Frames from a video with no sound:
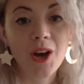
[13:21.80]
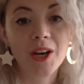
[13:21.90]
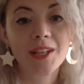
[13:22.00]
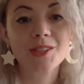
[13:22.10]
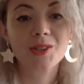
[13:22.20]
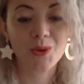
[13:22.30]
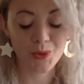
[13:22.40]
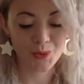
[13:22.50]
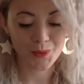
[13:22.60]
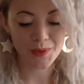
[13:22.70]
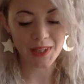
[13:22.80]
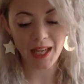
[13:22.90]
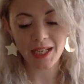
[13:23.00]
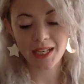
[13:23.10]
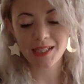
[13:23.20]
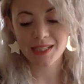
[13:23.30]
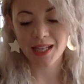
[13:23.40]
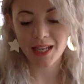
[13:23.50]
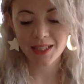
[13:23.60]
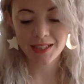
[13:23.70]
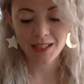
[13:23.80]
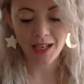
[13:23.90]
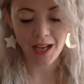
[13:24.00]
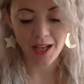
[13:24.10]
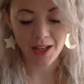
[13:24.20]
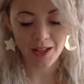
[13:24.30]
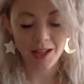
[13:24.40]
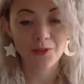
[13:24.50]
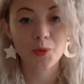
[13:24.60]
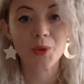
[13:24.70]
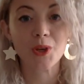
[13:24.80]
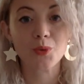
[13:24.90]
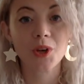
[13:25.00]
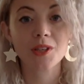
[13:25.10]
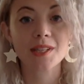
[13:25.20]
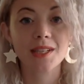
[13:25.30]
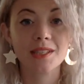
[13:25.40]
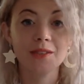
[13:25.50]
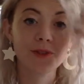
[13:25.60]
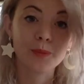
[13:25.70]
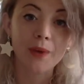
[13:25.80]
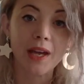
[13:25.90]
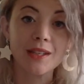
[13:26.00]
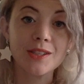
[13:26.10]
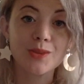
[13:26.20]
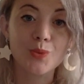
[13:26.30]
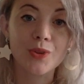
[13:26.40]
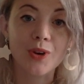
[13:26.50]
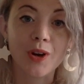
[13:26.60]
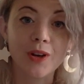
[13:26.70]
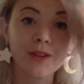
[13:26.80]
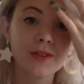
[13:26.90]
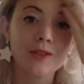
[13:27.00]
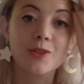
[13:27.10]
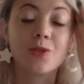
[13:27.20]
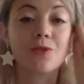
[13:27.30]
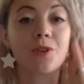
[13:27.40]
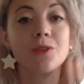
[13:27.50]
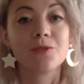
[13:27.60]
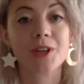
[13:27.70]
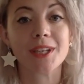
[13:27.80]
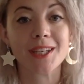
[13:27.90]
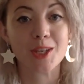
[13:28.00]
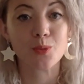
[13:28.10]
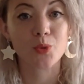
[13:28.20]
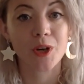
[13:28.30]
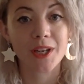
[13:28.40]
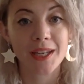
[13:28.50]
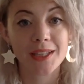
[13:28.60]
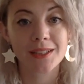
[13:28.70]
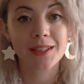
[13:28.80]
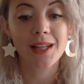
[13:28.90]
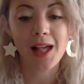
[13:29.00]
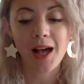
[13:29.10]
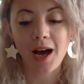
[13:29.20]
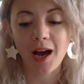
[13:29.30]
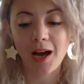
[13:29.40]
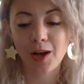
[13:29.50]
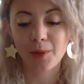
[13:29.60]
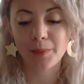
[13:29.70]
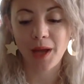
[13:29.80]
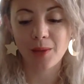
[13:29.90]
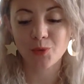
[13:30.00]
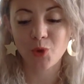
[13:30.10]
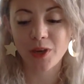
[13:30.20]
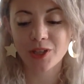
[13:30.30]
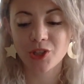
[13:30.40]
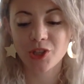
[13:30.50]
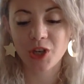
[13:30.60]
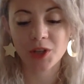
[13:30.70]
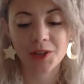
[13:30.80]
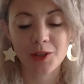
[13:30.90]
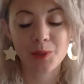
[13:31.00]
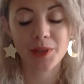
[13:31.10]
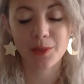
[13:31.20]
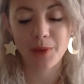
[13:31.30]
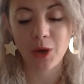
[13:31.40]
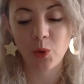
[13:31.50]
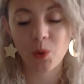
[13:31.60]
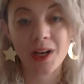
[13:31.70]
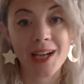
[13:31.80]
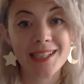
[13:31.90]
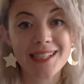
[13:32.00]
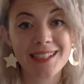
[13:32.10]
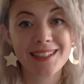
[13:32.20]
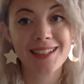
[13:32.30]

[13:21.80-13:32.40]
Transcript: right, so like I said, everybody works at a different pace with art, so feel free to keep working. I'm going to share a little bit about what I did,